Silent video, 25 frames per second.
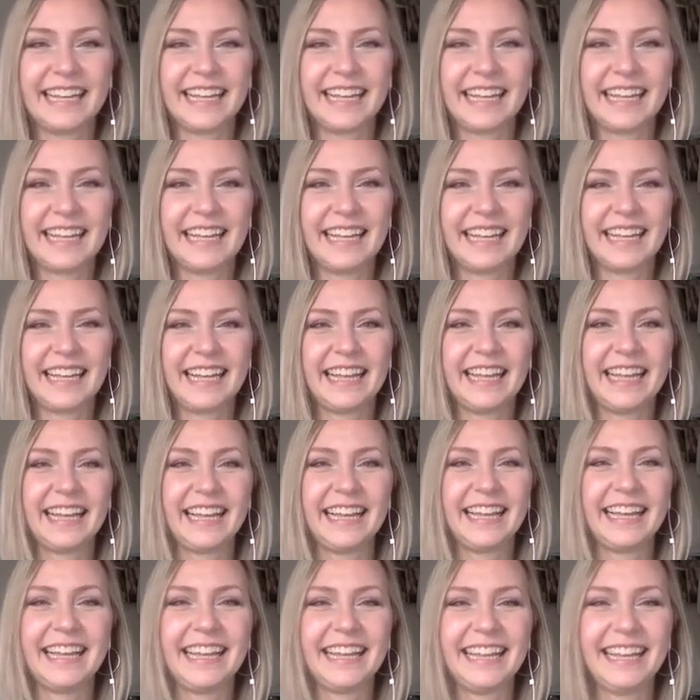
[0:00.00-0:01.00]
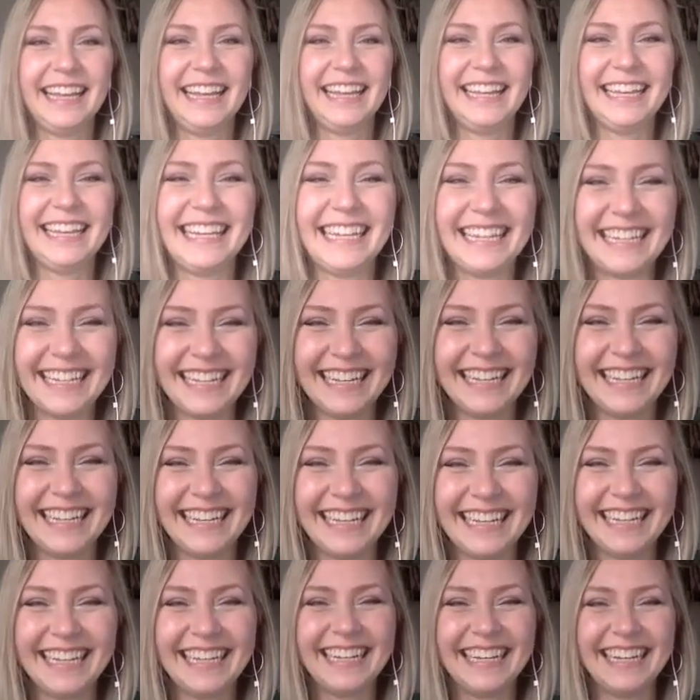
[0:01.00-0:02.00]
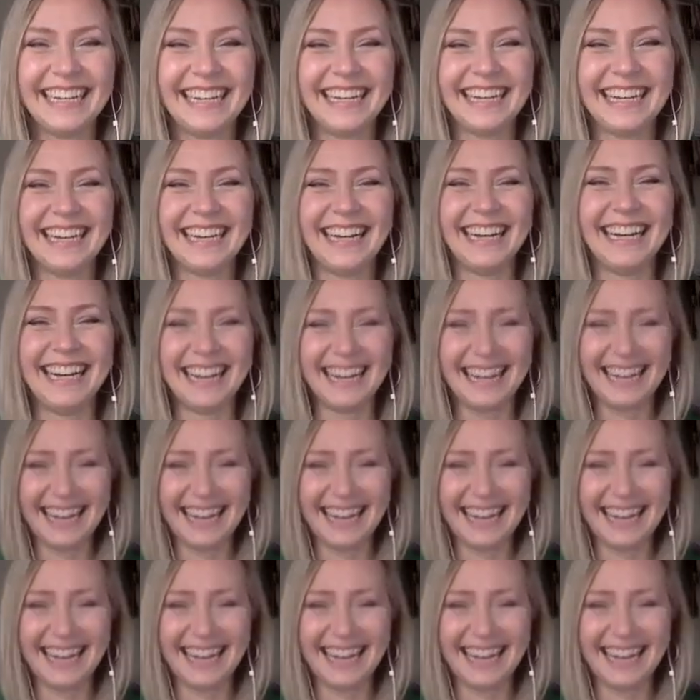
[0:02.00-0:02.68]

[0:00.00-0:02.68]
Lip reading: No words are spoken by the person on screen.